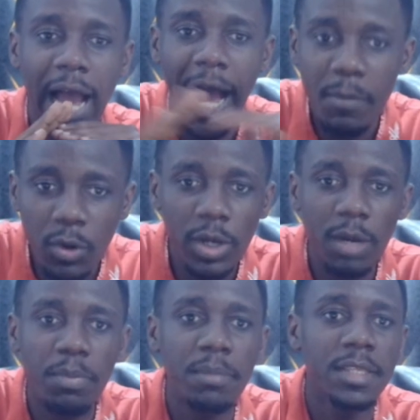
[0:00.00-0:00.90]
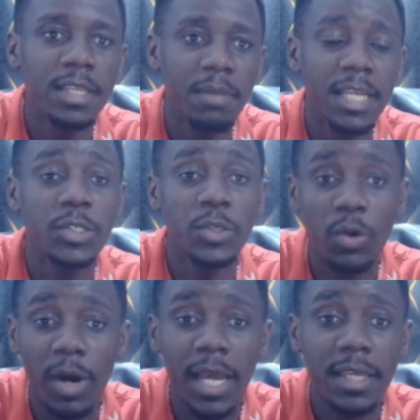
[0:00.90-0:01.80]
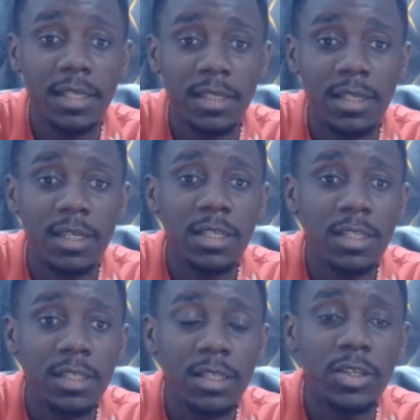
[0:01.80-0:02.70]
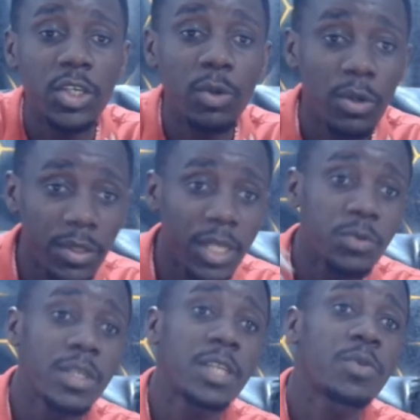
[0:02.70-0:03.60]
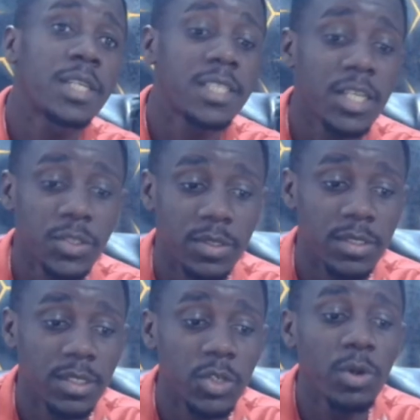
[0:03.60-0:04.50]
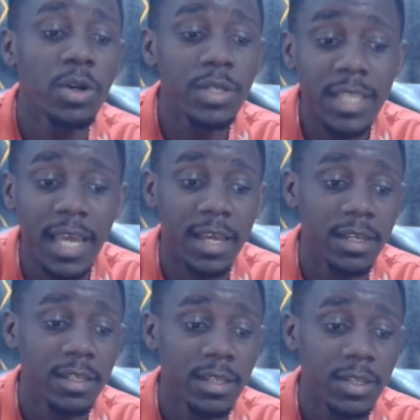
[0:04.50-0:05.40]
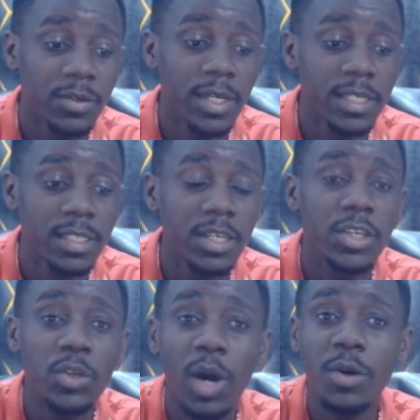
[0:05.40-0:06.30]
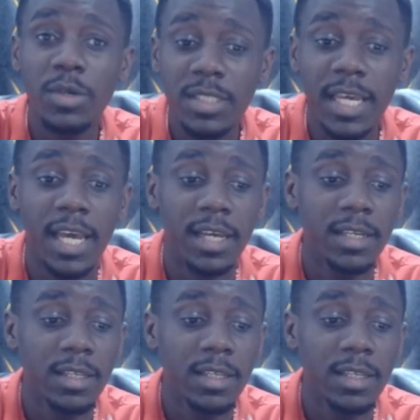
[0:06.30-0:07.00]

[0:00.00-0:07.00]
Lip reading: I'm no longer blaming the manager. Do you know why? You are not there during the training sessions. You are not there. You get? You are not there.